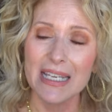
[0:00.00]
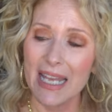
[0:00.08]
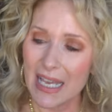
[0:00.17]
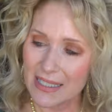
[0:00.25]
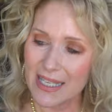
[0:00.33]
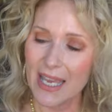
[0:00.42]
It
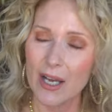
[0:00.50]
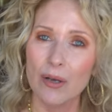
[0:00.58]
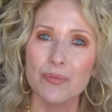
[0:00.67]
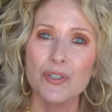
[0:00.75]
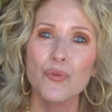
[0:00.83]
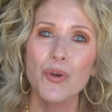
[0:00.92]
has
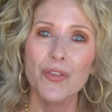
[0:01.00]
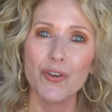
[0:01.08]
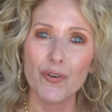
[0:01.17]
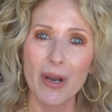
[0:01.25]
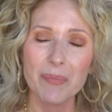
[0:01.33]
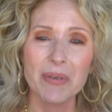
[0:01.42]
helped with the
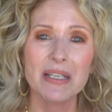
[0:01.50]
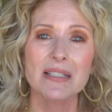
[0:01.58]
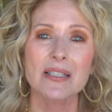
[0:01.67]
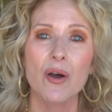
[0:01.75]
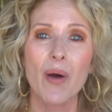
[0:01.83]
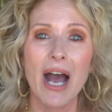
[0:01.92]
crepiness.
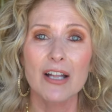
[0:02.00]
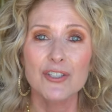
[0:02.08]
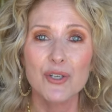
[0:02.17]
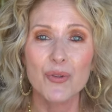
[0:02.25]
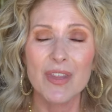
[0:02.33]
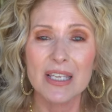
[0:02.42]
So I'll
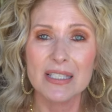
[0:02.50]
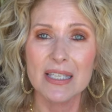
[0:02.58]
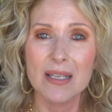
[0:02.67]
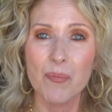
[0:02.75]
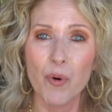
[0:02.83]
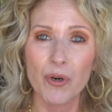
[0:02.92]
do this
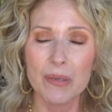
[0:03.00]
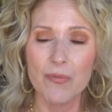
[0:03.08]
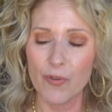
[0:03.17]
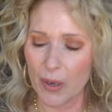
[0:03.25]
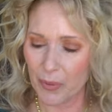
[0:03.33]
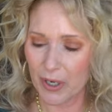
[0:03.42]
in the morning
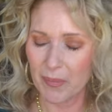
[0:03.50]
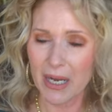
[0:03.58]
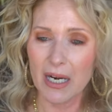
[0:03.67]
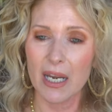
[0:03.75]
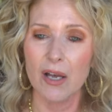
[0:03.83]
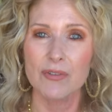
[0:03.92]
before I put on my
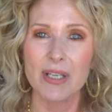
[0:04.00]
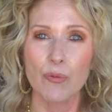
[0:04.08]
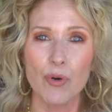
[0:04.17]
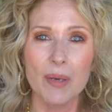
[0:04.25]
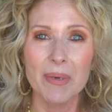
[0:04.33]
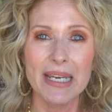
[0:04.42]
clothes. I'll
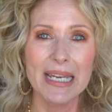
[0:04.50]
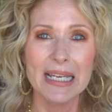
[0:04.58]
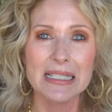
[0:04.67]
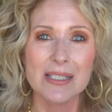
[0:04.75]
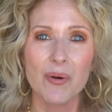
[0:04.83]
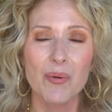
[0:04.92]
rub it
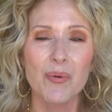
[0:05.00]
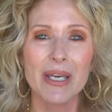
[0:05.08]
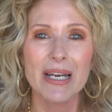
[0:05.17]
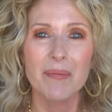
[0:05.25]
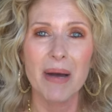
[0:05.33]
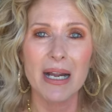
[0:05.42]
in so I won't
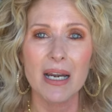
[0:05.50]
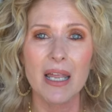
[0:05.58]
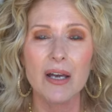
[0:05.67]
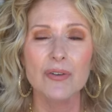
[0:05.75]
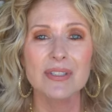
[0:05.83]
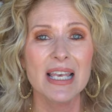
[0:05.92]
get on my
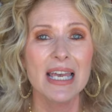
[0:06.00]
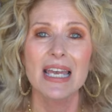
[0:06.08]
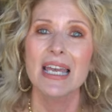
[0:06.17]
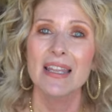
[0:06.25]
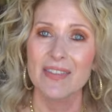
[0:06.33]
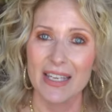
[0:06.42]
clothes.
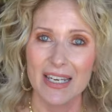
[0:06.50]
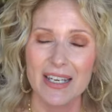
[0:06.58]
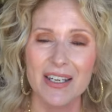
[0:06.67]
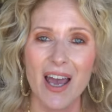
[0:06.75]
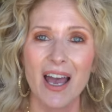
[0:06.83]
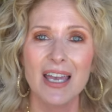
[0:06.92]
Then at
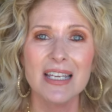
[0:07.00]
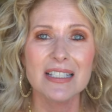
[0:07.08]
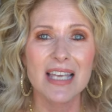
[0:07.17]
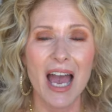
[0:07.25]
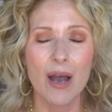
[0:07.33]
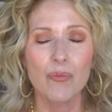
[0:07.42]

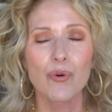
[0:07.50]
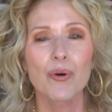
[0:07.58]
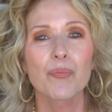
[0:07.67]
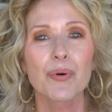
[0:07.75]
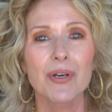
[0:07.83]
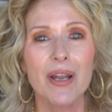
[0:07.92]
night, I will
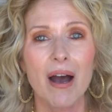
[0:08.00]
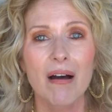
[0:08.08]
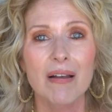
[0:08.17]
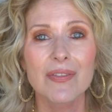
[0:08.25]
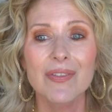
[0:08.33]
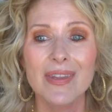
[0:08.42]
put
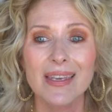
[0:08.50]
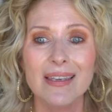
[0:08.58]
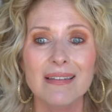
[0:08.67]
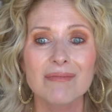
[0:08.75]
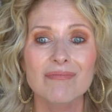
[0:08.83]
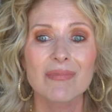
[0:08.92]
on
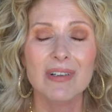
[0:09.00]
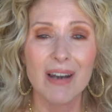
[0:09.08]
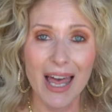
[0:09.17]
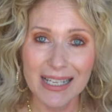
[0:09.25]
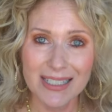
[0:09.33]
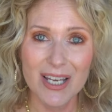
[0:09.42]
the
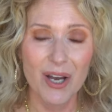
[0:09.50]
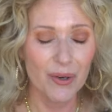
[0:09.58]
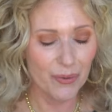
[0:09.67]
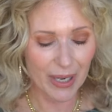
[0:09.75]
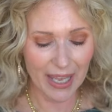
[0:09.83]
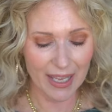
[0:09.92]

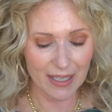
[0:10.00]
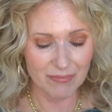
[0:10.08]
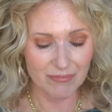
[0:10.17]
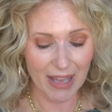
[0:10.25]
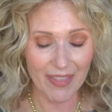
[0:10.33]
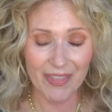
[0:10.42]
Glytone,
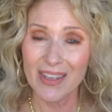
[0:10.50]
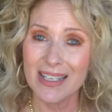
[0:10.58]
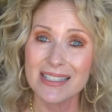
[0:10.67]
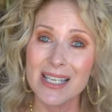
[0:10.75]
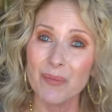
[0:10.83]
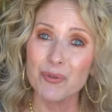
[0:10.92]
and I think
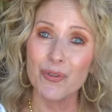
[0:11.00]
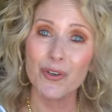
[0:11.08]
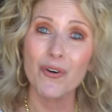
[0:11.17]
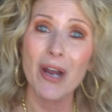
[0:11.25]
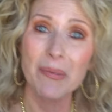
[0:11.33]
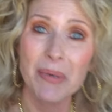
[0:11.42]
it's helped with the
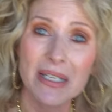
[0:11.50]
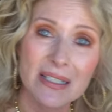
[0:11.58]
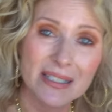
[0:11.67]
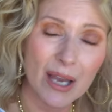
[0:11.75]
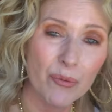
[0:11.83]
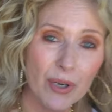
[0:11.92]

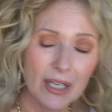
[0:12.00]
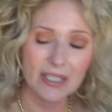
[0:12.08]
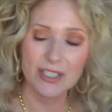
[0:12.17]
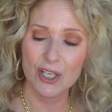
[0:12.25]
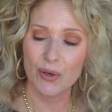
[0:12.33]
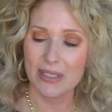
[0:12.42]
crepiness. I really
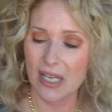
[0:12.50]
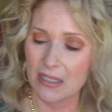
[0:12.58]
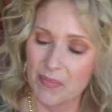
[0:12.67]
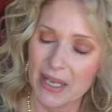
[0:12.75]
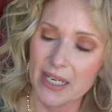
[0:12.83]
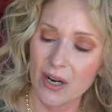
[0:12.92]
do. I talked
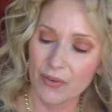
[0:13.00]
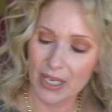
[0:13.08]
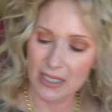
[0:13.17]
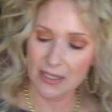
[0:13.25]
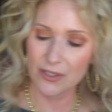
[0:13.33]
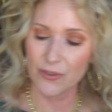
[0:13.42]
about it on
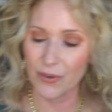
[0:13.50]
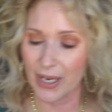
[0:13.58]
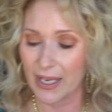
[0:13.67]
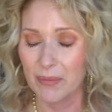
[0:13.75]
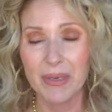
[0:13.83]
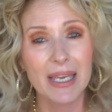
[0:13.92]

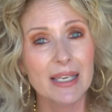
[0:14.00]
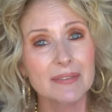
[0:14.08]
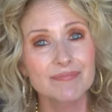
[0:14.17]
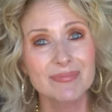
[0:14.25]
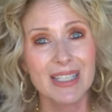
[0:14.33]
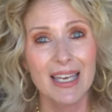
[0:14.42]
Instagram, and